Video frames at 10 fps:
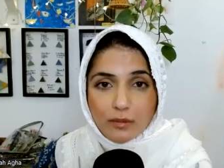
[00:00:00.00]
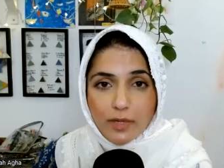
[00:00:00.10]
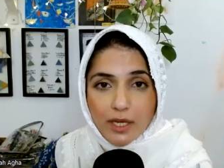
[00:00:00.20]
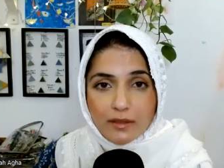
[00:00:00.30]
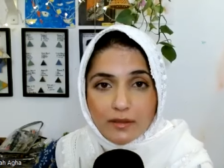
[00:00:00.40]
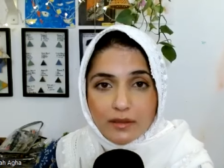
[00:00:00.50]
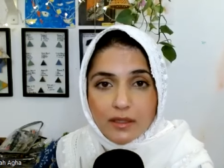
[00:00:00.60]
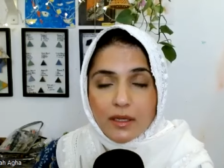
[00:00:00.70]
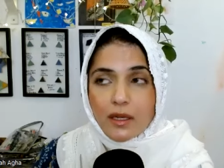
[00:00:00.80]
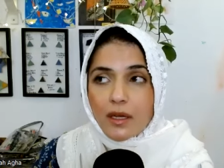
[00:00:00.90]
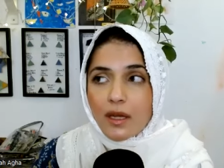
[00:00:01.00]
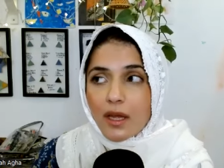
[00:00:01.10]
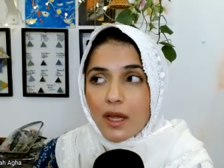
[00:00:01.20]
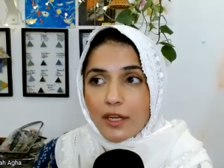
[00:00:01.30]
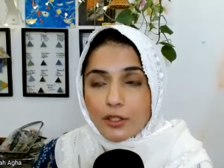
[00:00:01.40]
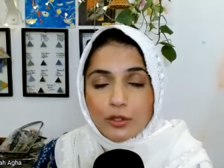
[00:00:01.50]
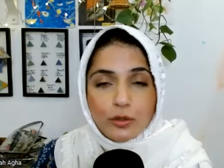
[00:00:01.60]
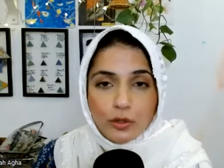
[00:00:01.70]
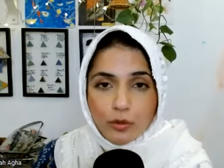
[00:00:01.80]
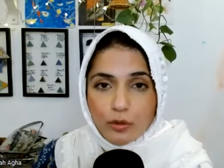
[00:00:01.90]
the best. And you
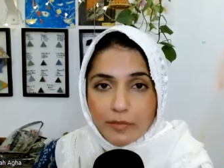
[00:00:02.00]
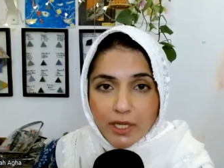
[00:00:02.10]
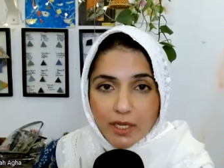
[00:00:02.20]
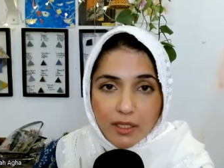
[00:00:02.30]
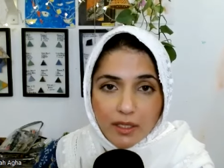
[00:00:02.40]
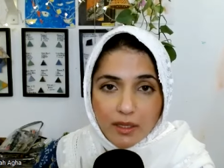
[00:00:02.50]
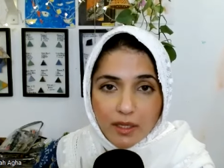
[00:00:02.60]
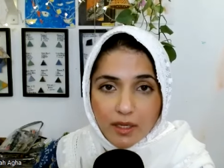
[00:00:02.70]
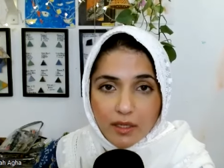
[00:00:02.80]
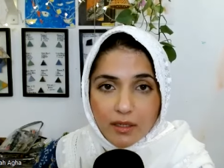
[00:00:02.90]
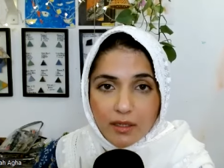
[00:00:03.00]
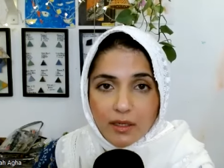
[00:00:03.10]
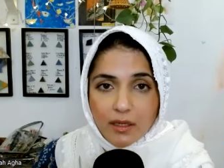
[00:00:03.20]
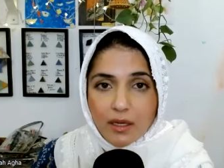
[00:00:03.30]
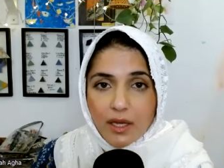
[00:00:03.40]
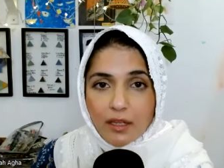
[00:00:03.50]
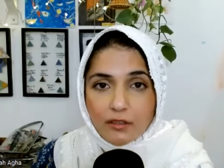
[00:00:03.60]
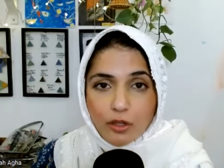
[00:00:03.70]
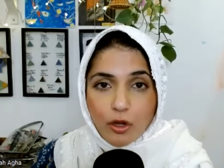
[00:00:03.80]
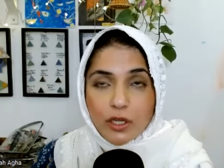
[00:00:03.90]
don't owe me anything
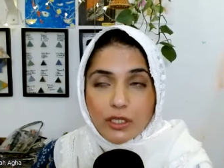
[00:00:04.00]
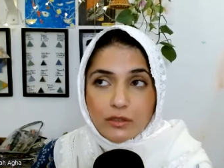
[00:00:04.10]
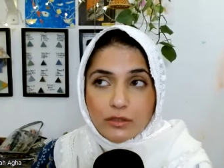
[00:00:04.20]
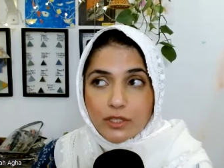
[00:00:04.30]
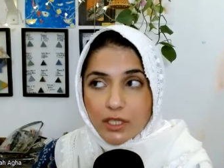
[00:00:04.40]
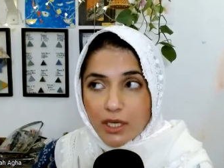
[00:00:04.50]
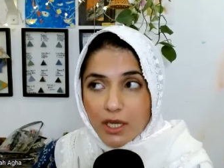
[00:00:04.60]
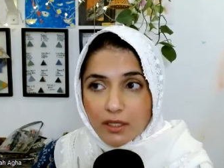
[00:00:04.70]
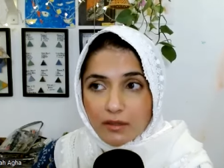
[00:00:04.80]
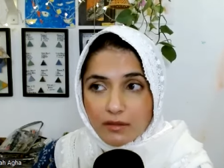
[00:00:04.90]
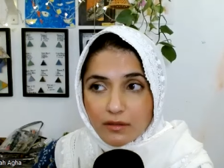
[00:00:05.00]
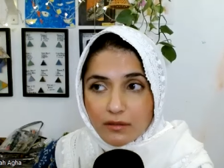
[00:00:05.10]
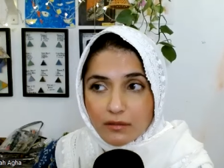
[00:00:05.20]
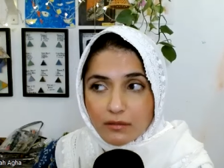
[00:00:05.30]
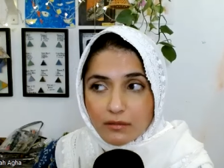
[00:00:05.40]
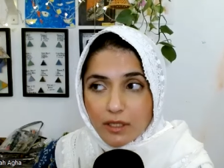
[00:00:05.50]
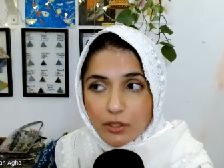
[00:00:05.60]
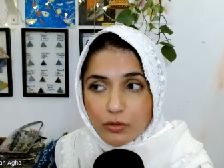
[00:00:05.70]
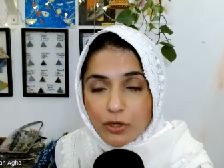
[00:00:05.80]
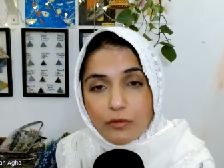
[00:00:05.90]
as long as you realize
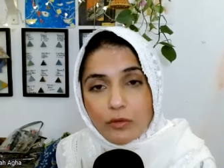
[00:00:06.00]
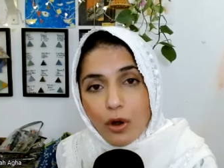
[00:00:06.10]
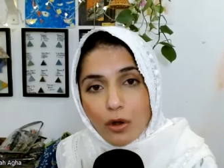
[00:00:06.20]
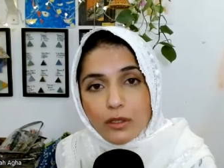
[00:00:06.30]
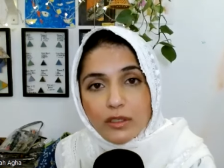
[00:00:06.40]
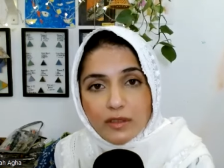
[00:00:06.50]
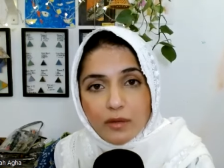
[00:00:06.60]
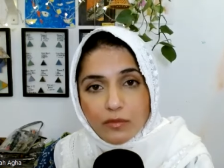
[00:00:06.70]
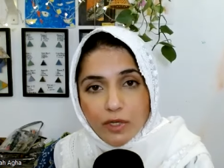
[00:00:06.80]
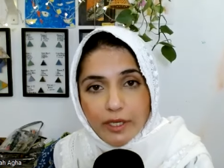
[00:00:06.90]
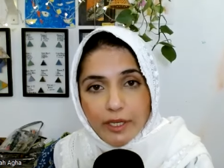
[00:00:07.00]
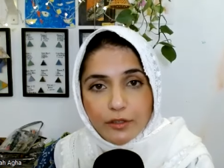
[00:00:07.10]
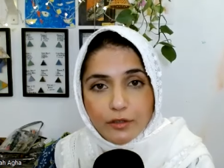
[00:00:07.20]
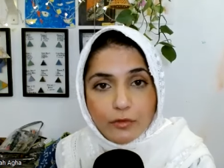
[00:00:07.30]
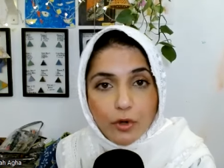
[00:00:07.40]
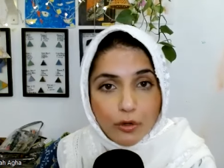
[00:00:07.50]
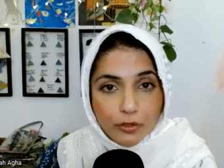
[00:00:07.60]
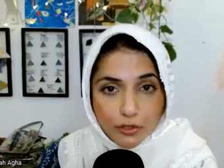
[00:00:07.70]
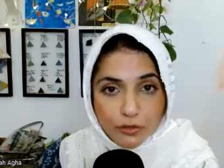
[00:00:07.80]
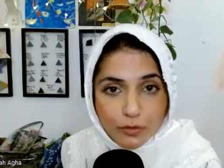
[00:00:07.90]
that you have wronged someone and you have
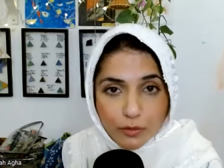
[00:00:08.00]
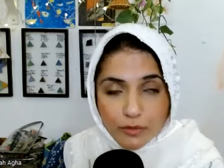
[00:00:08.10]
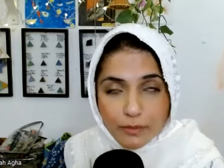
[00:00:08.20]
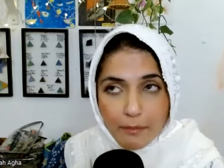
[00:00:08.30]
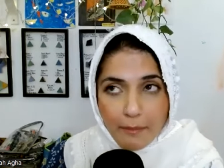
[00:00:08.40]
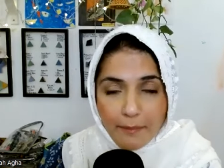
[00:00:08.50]
wronged your soul.